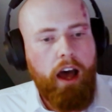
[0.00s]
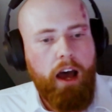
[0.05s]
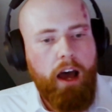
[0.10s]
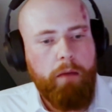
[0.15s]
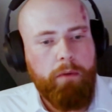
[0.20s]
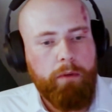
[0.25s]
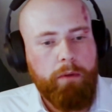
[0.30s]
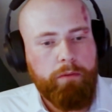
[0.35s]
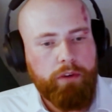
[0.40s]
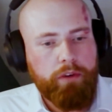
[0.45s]

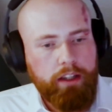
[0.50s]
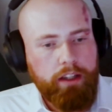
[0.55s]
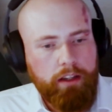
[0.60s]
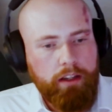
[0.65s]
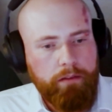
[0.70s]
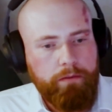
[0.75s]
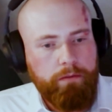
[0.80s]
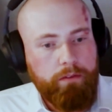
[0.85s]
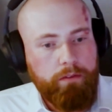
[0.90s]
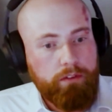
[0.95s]
And by
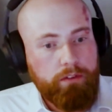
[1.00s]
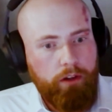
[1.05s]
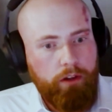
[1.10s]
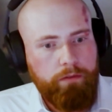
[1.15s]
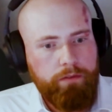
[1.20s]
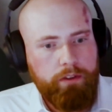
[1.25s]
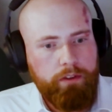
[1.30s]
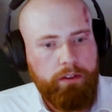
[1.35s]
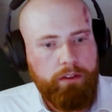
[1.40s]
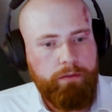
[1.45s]
bringing
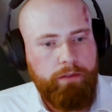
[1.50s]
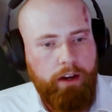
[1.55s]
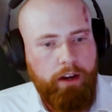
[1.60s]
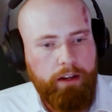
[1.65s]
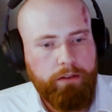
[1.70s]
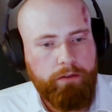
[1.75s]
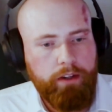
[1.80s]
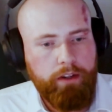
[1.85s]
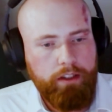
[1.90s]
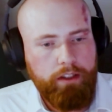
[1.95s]

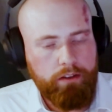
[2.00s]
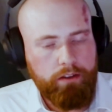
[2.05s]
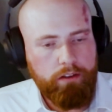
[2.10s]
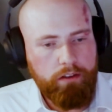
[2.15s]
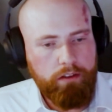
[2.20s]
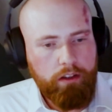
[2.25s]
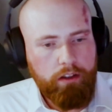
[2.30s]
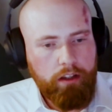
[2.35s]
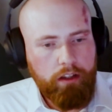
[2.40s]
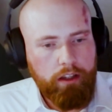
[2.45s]
software-defined
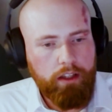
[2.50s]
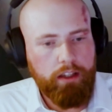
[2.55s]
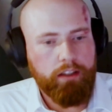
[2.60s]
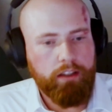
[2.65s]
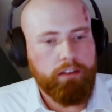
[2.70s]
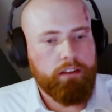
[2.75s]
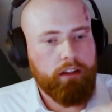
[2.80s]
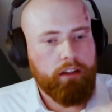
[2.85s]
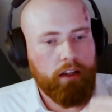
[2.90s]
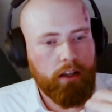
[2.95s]
radio
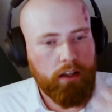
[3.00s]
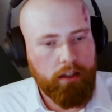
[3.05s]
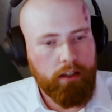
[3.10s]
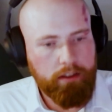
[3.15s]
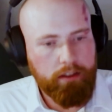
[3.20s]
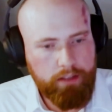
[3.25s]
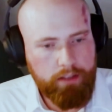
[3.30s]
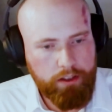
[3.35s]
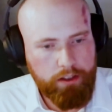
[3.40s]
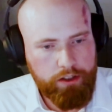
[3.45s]
in
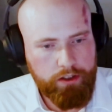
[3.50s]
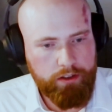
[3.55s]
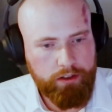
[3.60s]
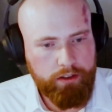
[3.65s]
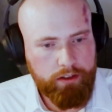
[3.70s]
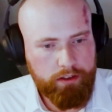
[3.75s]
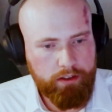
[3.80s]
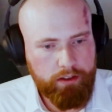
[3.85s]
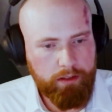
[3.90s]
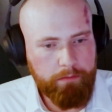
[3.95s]
such a
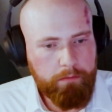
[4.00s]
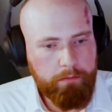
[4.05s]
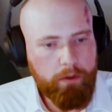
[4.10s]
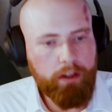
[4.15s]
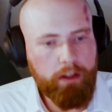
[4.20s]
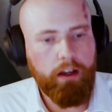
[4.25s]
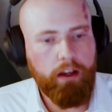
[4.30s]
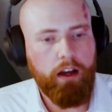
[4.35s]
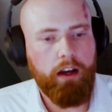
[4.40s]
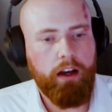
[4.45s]
system,
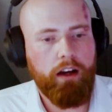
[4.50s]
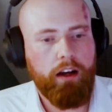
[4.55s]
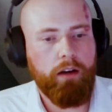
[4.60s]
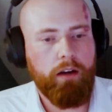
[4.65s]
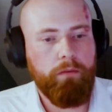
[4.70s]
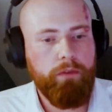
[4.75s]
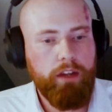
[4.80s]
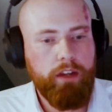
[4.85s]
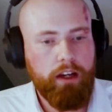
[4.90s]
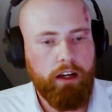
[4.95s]

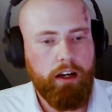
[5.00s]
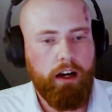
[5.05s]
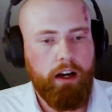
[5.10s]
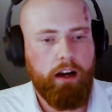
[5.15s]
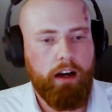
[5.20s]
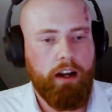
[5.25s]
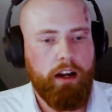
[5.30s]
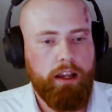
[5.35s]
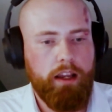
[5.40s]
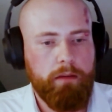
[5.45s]
we
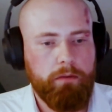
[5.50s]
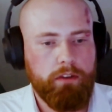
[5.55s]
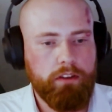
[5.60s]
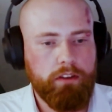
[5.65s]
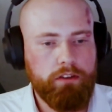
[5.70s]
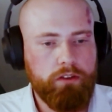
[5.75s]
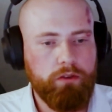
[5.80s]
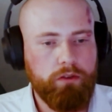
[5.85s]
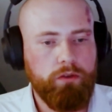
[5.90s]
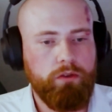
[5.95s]
are able
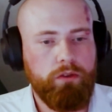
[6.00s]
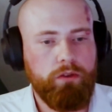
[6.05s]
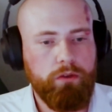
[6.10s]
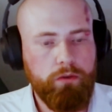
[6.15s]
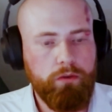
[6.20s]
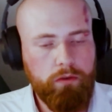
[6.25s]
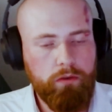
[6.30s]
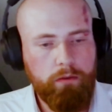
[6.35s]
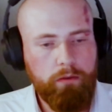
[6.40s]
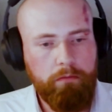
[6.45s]
to
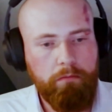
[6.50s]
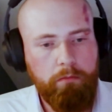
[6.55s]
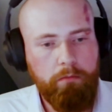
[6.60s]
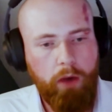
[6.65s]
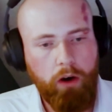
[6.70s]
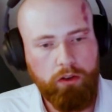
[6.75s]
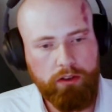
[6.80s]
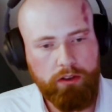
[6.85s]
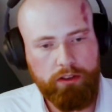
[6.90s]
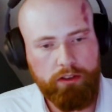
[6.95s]
do
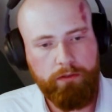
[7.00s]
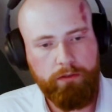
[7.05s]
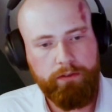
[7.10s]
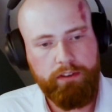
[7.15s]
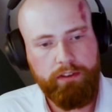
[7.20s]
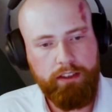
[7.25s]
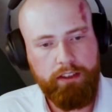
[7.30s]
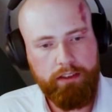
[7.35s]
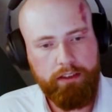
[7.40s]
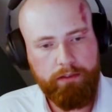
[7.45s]
most of
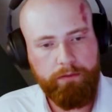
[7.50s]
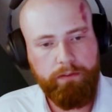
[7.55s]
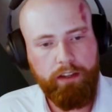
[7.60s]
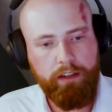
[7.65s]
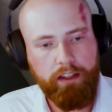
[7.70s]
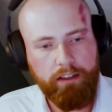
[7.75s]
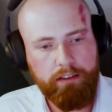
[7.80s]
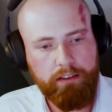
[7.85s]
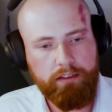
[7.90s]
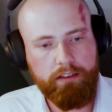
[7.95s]
these
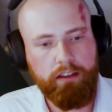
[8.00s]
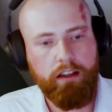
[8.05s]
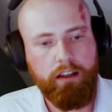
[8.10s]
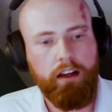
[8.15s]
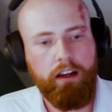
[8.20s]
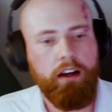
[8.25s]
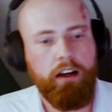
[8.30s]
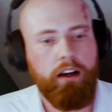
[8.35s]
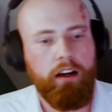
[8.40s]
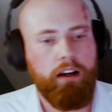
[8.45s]
things
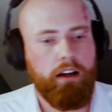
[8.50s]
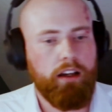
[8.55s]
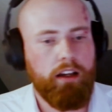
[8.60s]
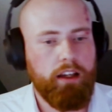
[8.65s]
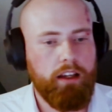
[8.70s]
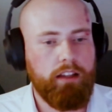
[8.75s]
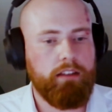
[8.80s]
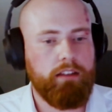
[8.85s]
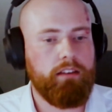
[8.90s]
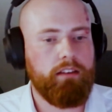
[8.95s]

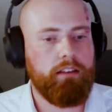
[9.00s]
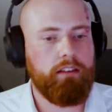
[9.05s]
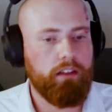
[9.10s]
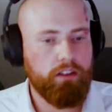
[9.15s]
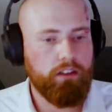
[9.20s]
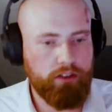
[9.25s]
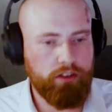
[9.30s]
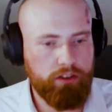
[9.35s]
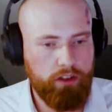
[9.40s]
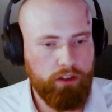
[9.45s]
in
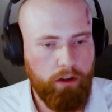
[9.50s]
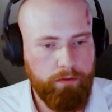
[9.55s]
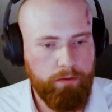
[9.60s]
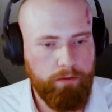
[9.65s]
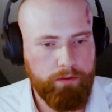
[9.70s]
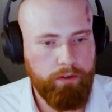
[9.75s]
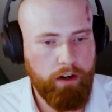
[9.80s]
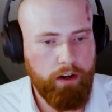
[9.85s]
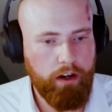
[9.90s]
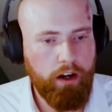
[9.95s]

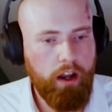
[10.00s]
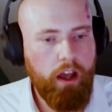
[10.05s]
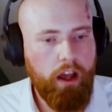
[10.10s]
software.